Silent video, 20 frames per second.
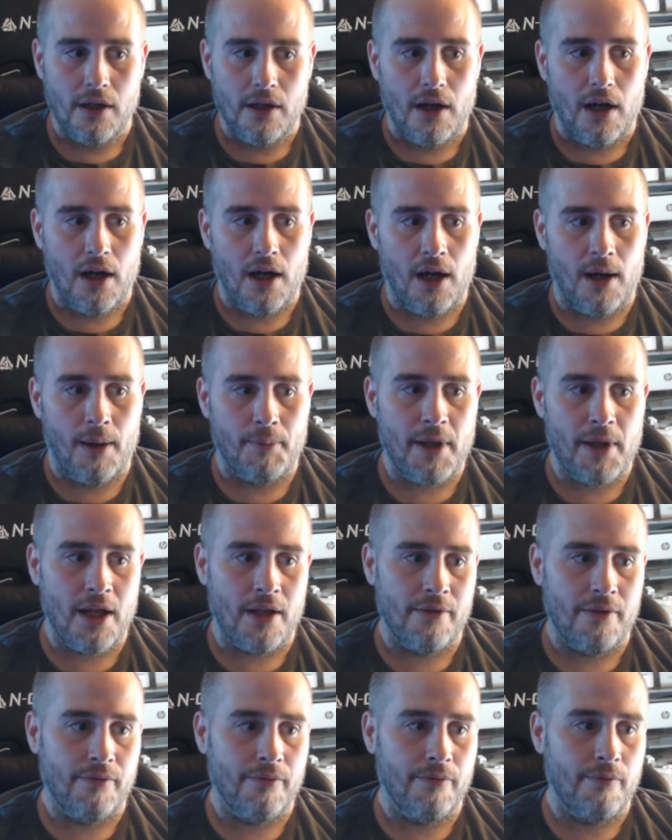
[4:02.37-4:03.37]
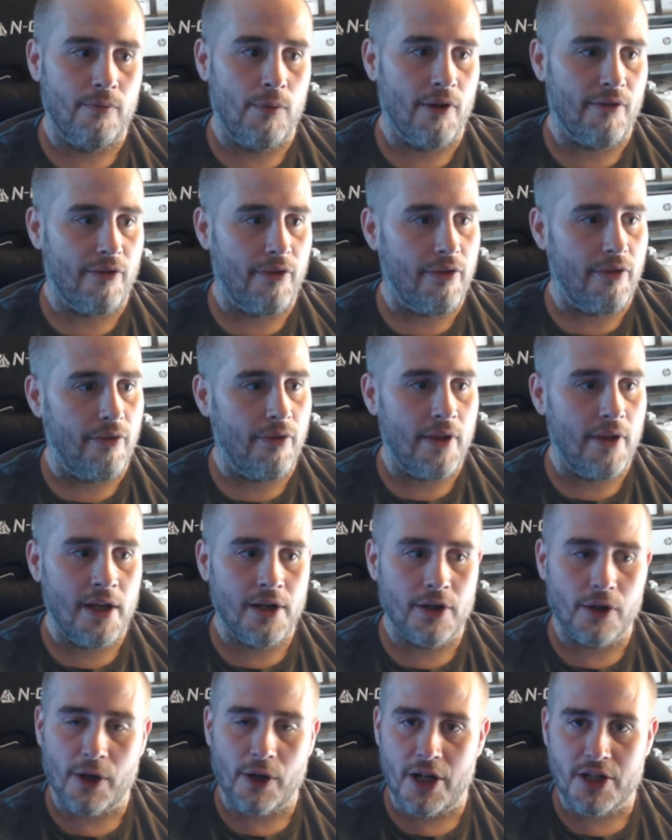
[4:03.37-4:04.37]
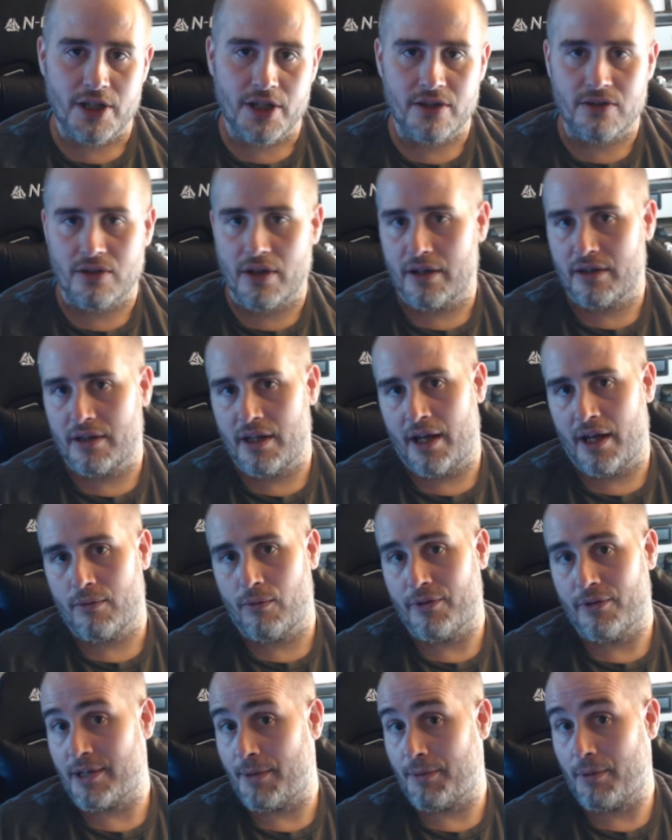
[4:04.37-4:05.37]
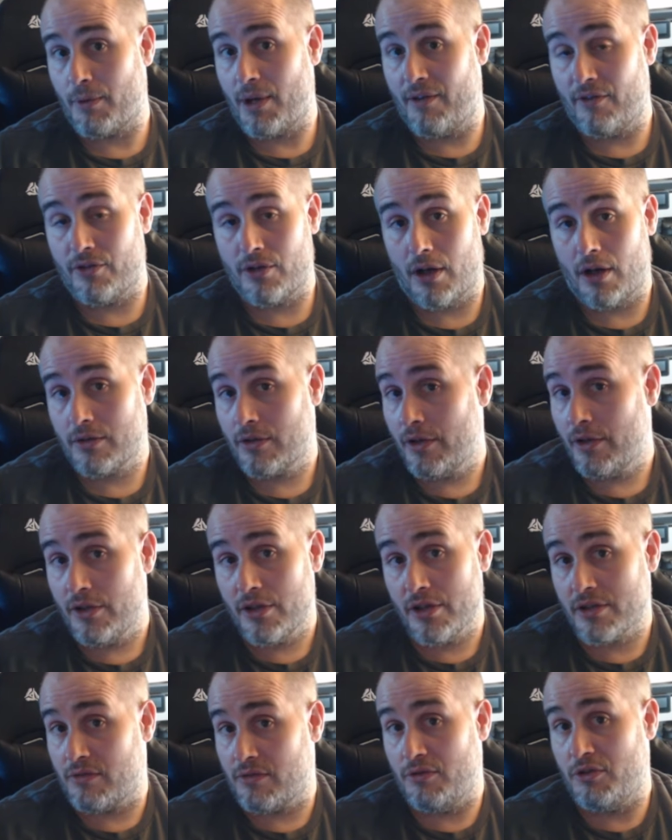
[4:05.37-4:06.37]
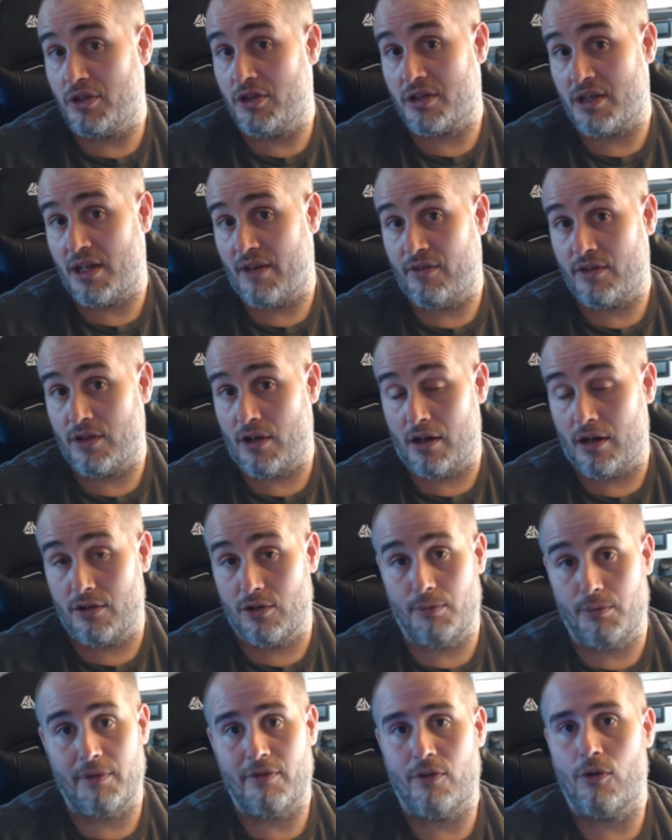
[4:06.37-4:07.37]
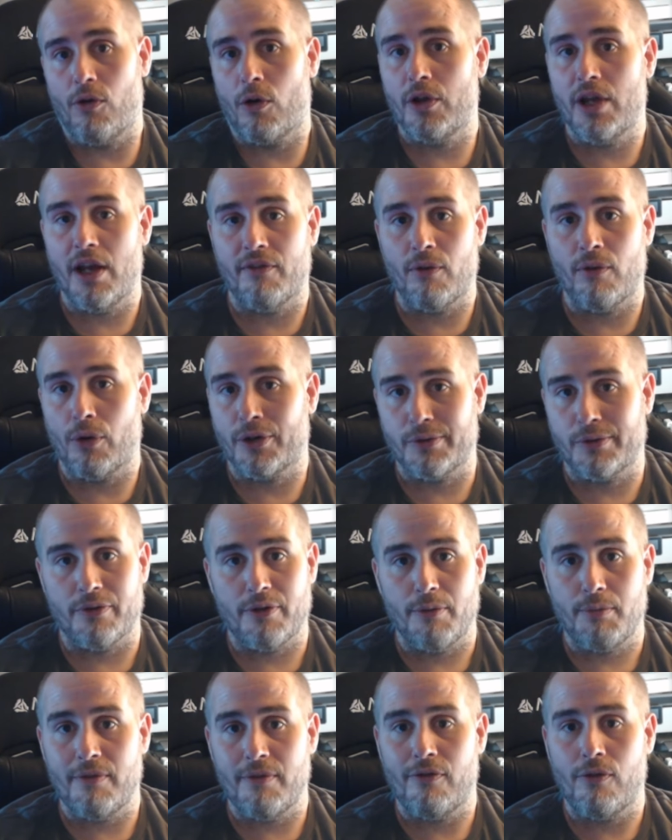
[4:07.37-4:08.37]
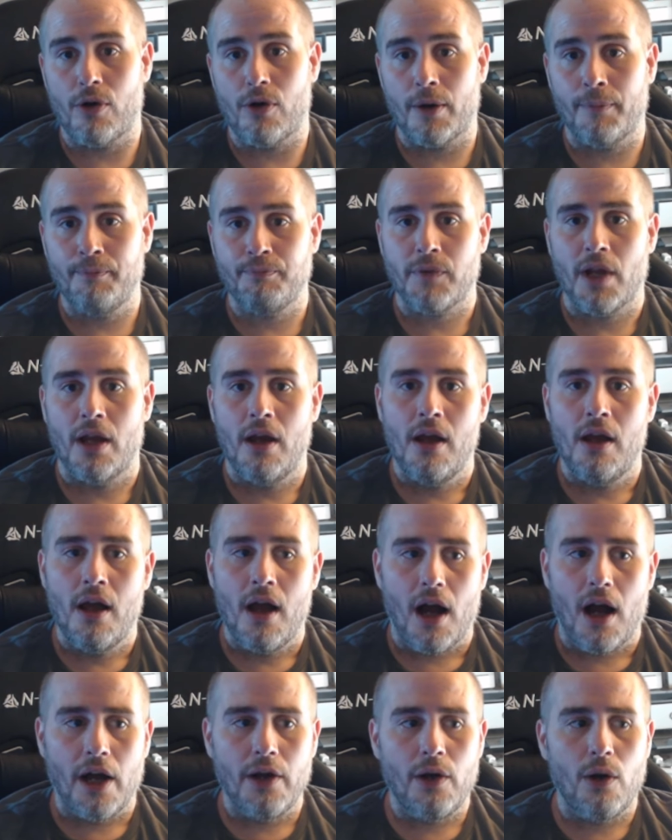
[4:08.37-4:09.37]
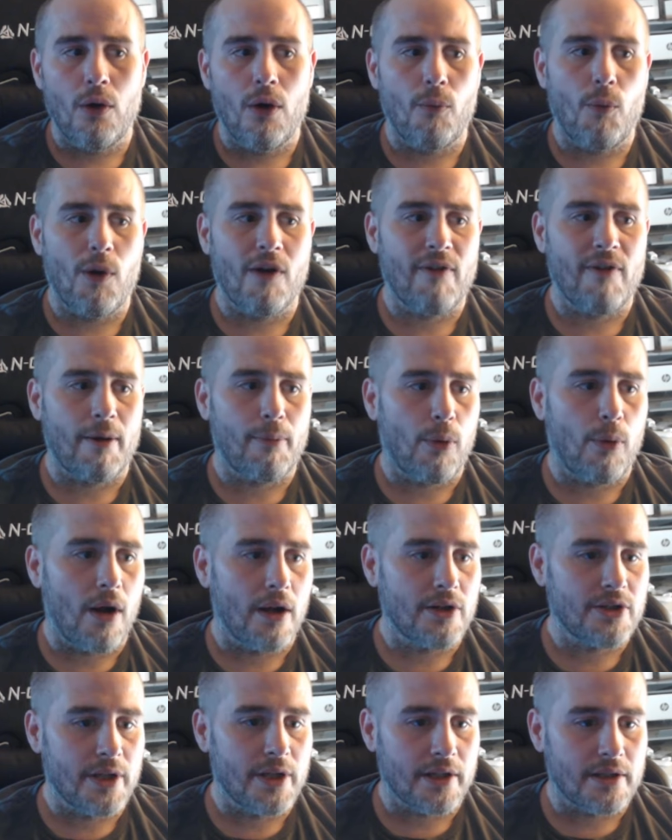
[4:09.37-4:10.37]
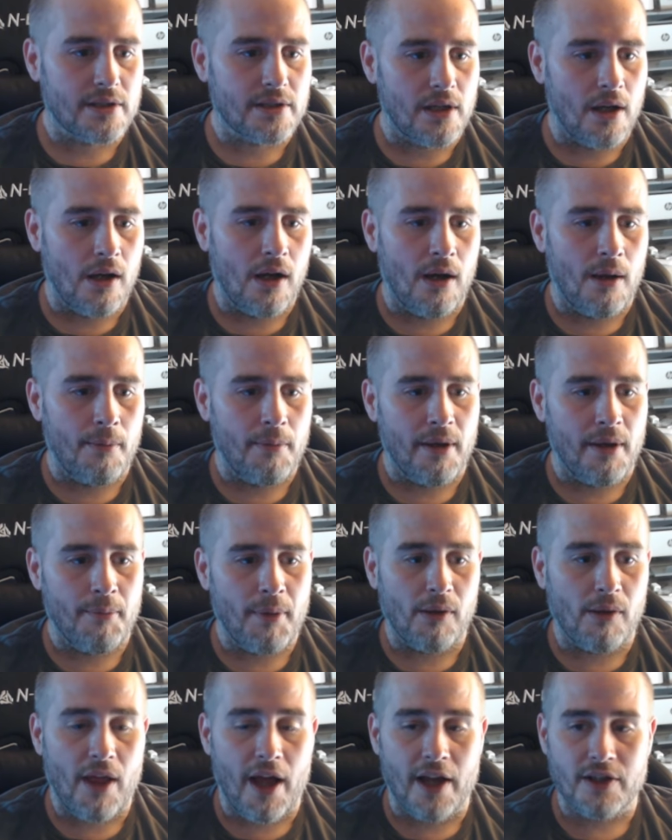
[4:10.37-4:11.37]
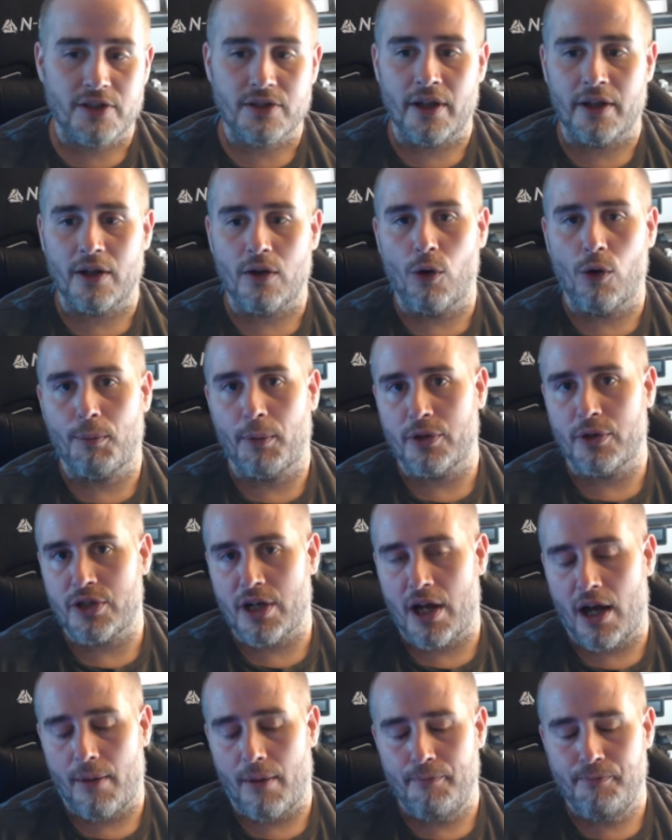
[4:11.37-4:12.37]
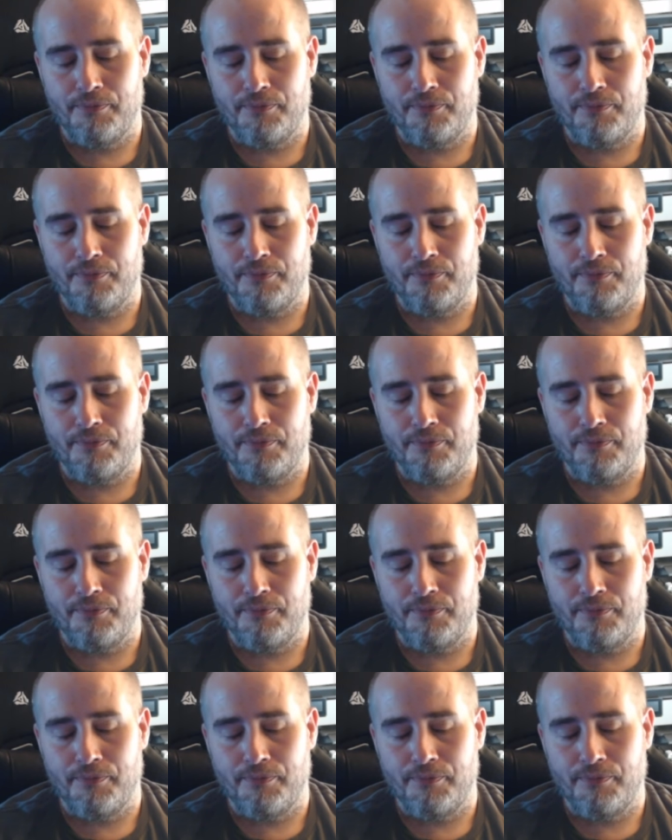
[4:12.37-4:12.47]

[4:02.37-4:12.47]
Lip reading: And with integrations like that, with something you haven't talked to, you just haven't talked to it before. You haven't worked with it before. I know in one of our projects, at my last like corporate job,